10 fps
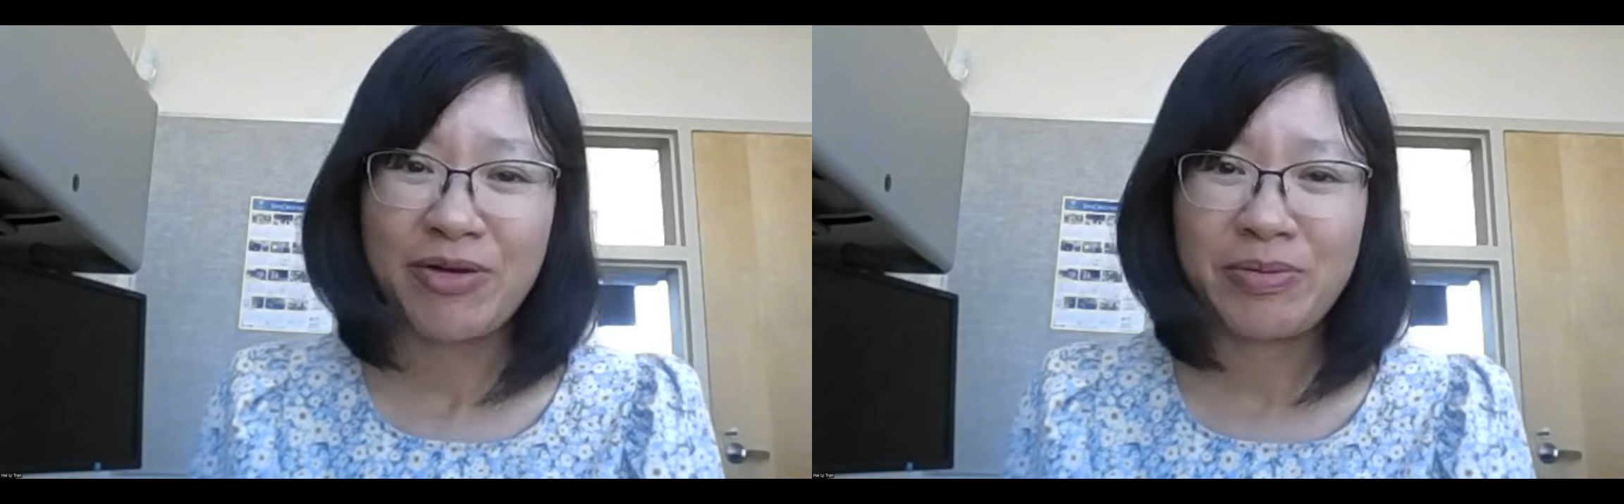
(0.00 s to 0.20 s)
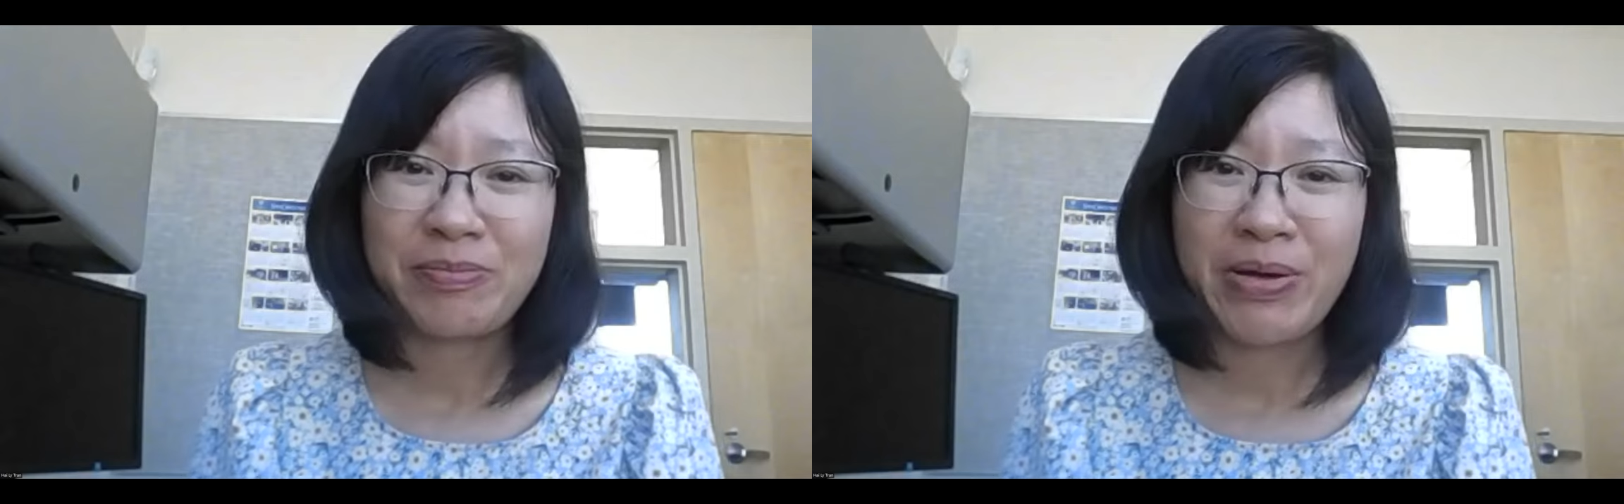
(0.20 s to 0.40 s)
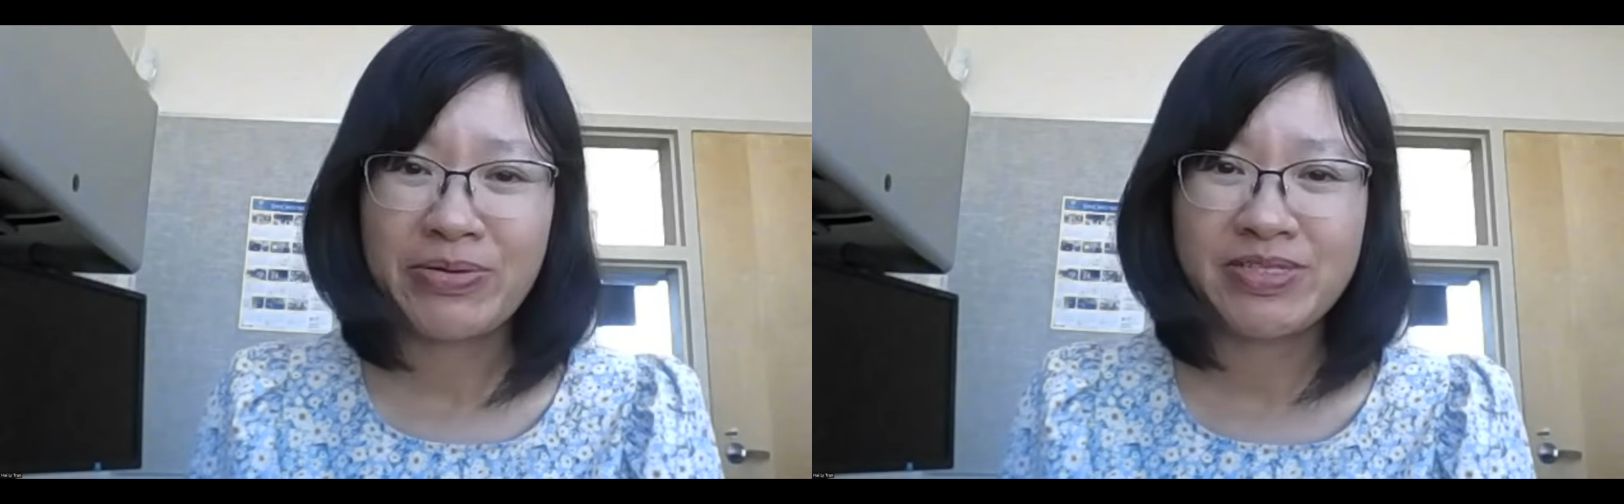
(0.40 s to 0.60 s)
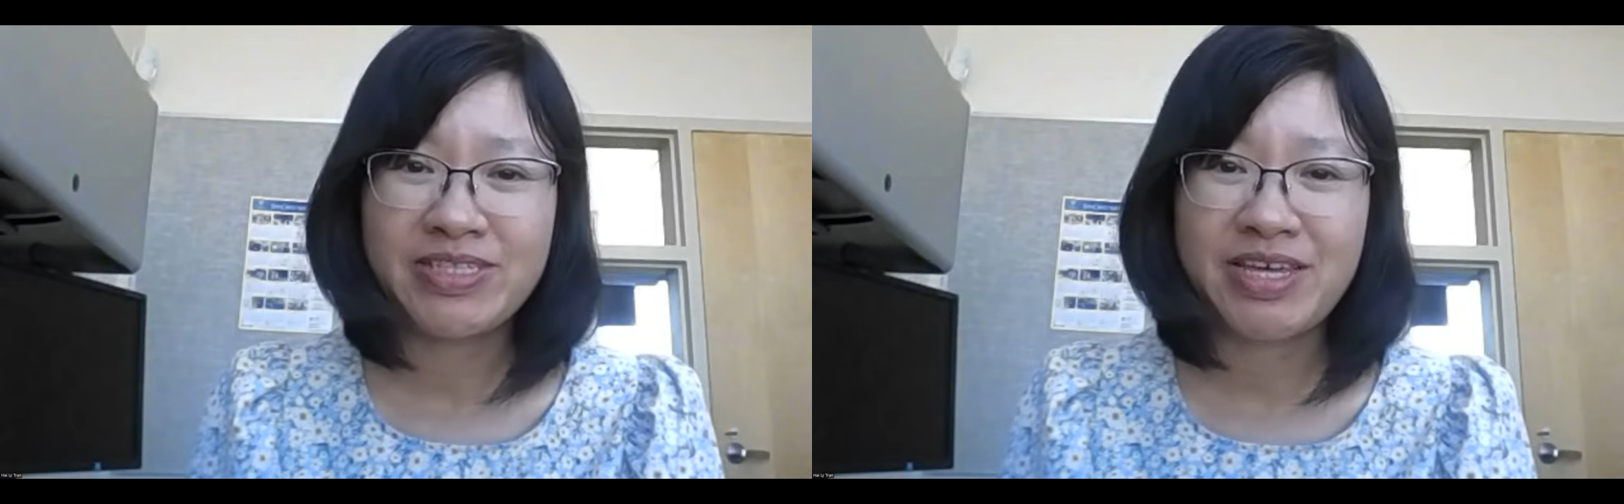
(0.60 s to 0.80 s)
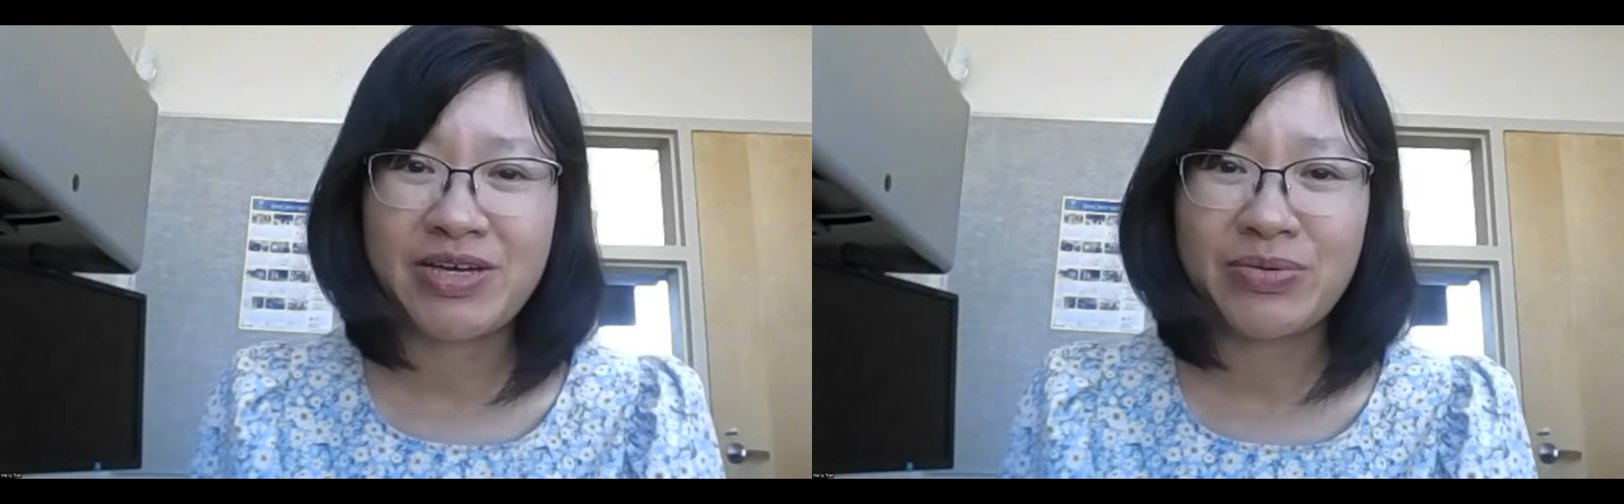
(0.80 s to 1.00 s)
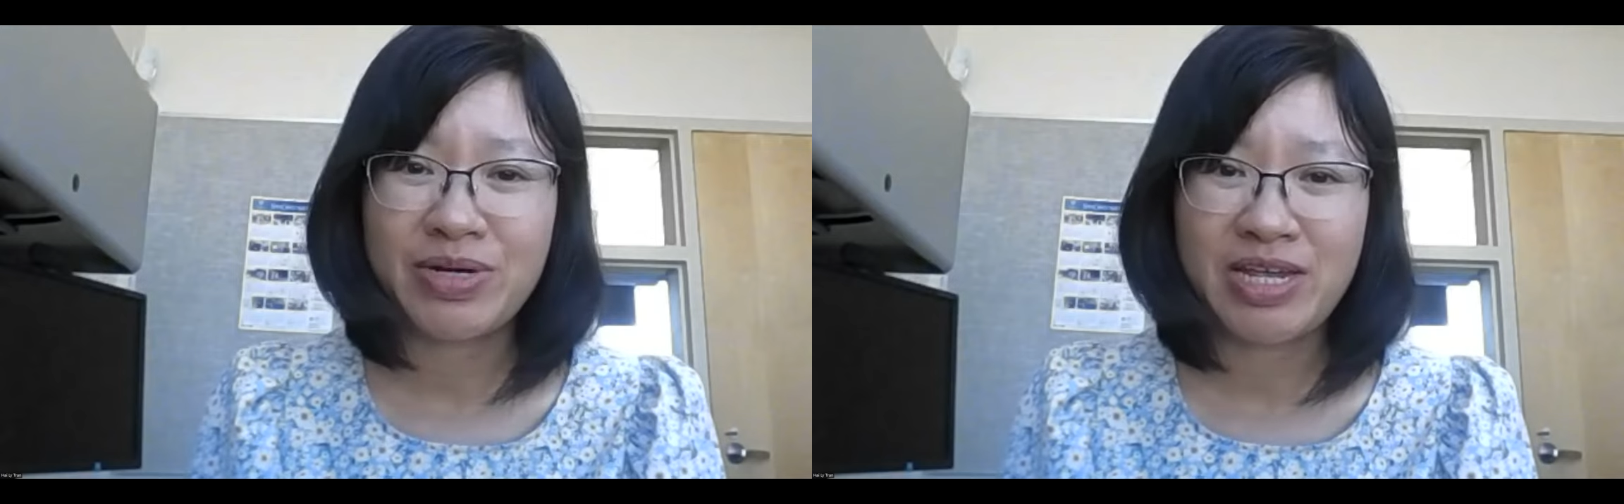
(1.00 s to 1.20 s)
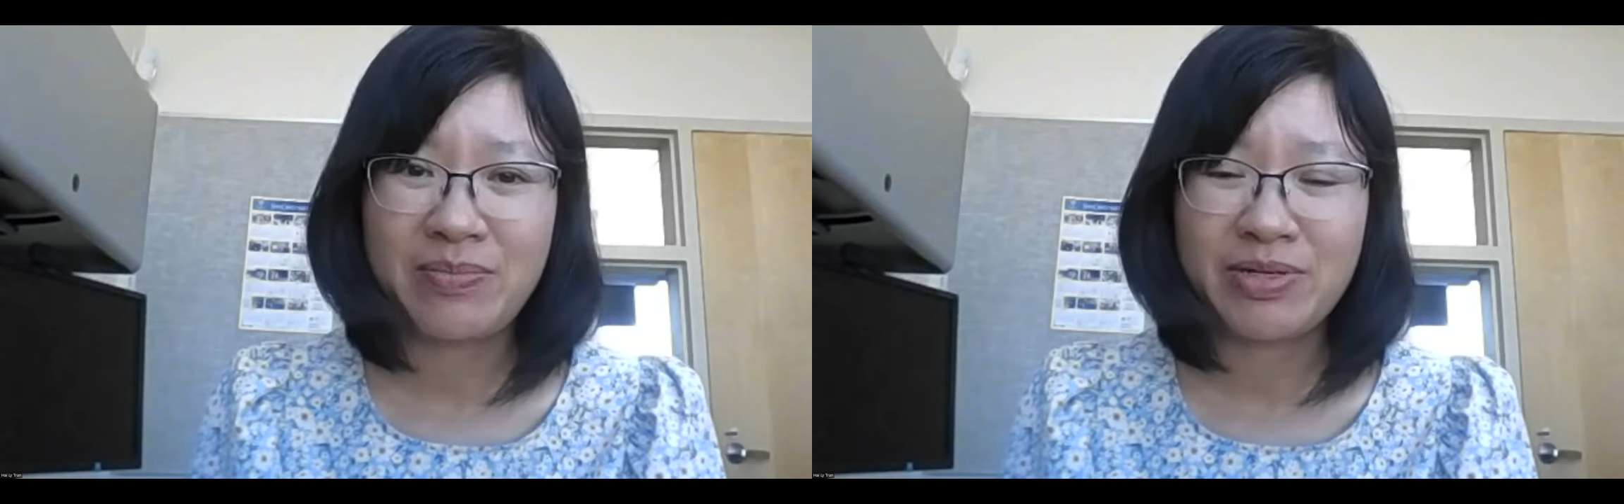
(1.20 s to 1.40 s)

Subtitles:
will post the reading